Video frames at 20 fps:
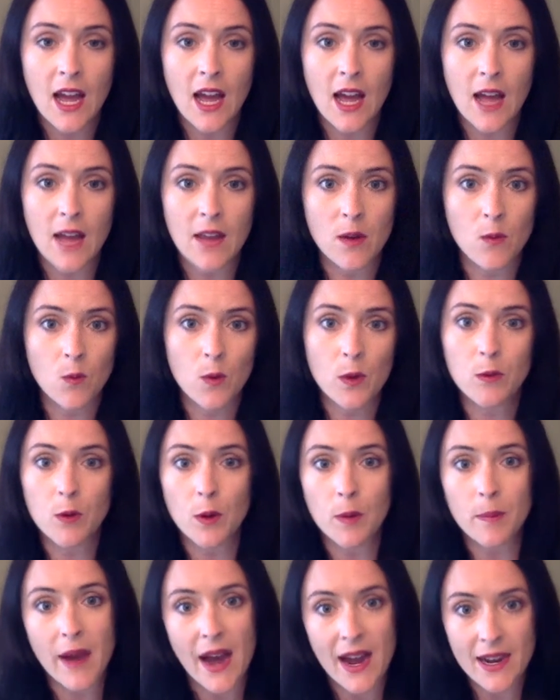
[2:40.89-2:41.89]
and then we
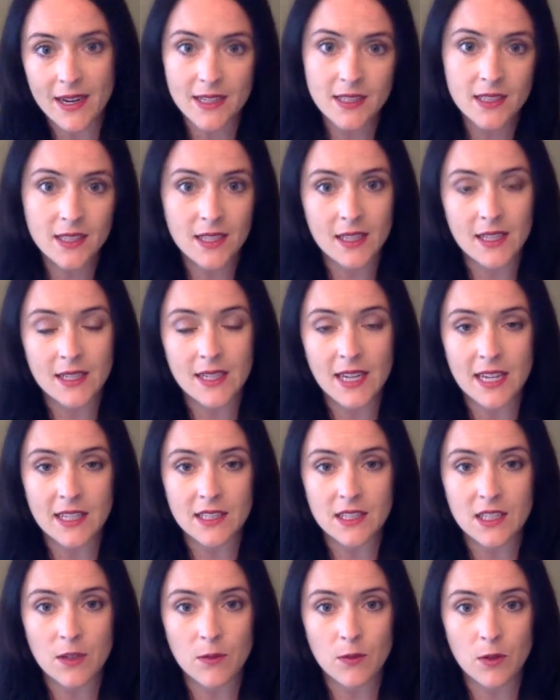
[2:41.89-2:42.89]
were back into the
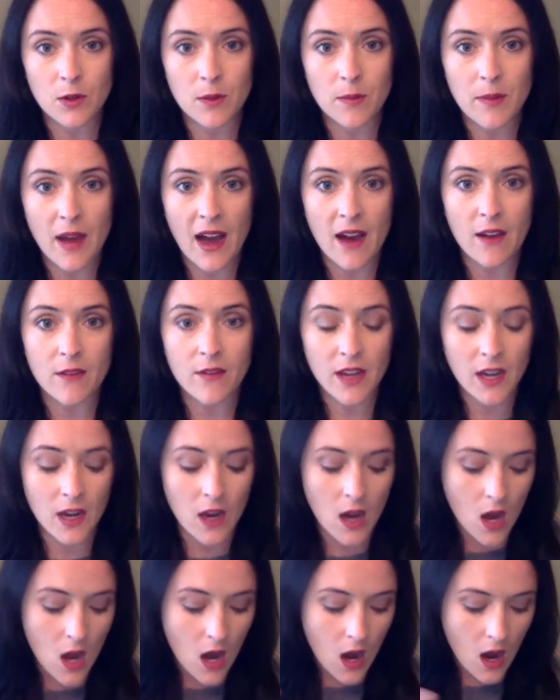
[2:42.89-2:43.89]
tasting room
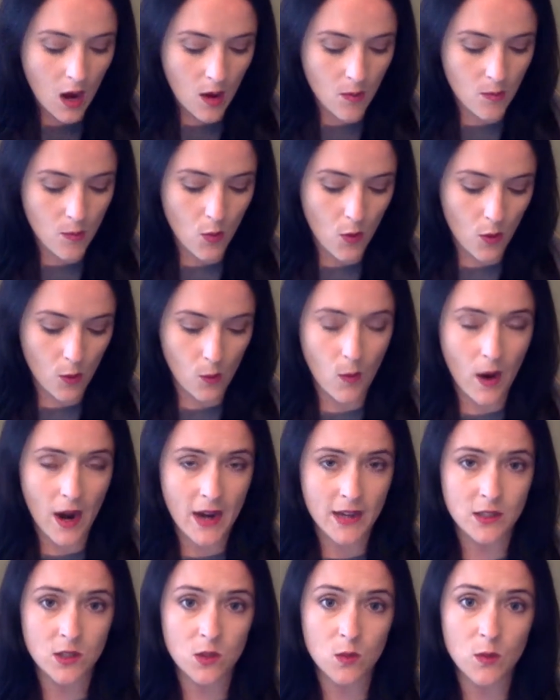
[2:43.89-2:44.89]
having more
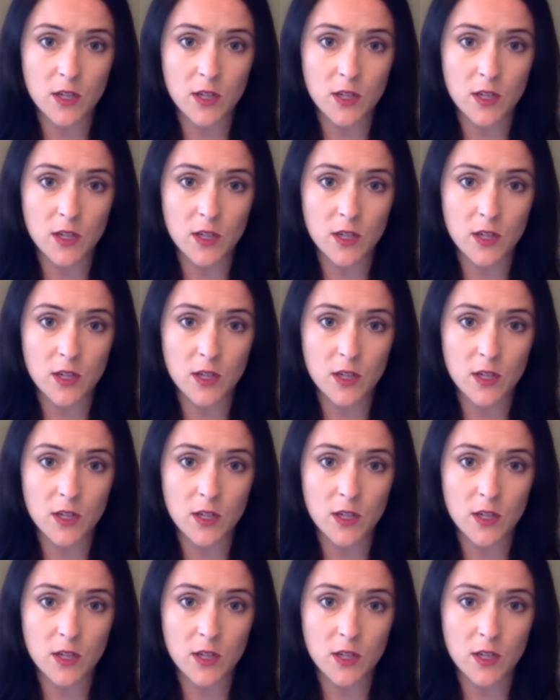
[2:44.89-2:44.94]
wines.